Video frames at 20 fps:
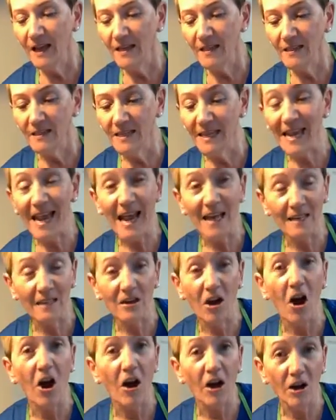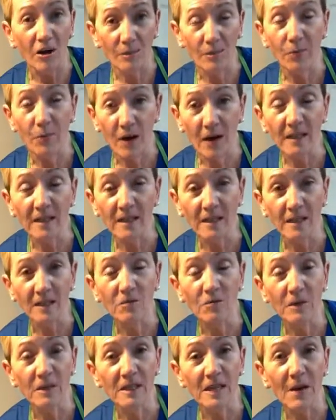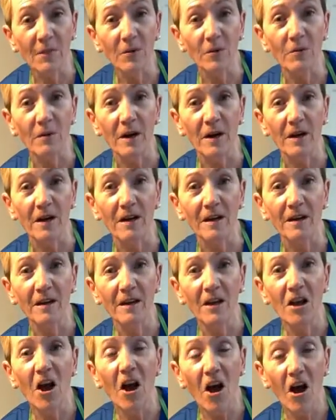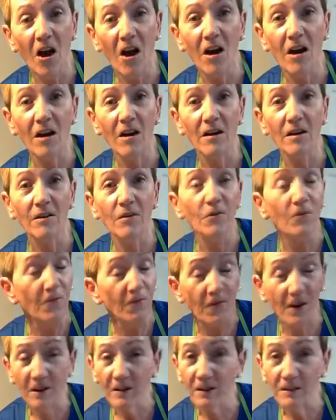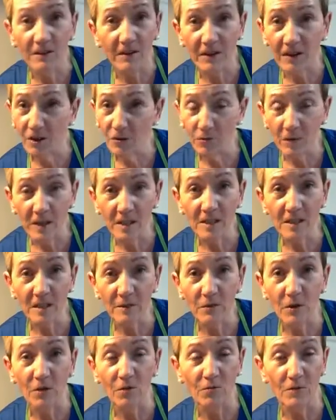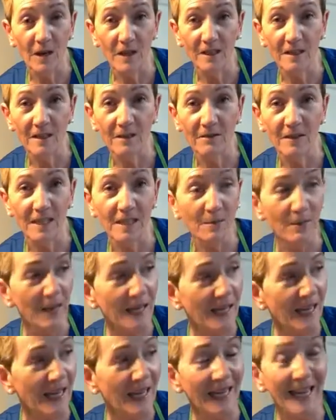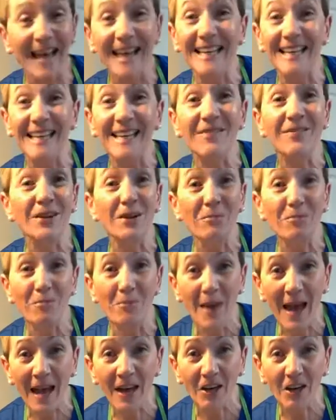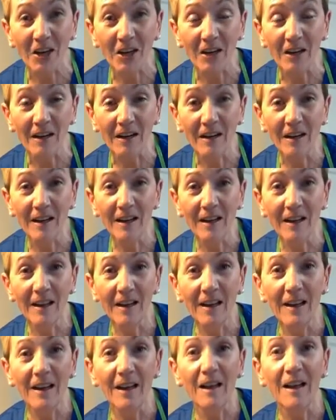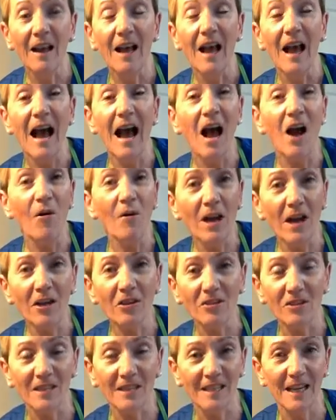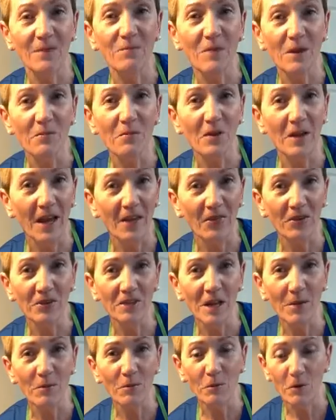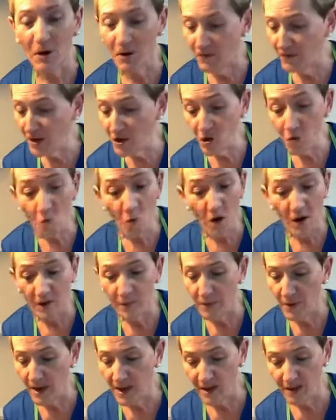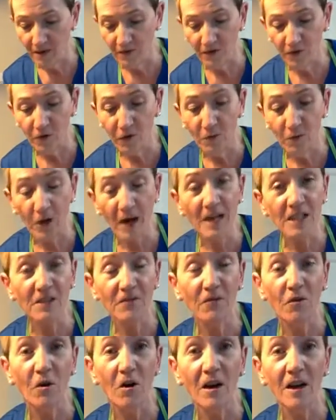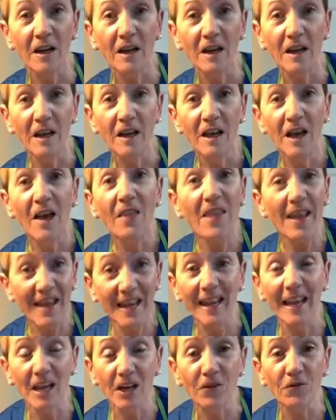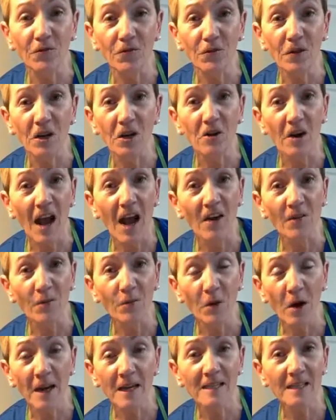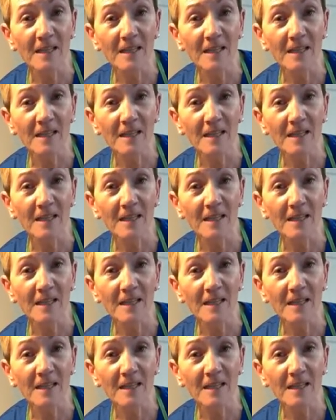And yet our prices with Tupperware are very, very reasonable, relatively speaking, and even better. How else can people get their Tupperware if they don't want to pay the full price for it? They can get it free or half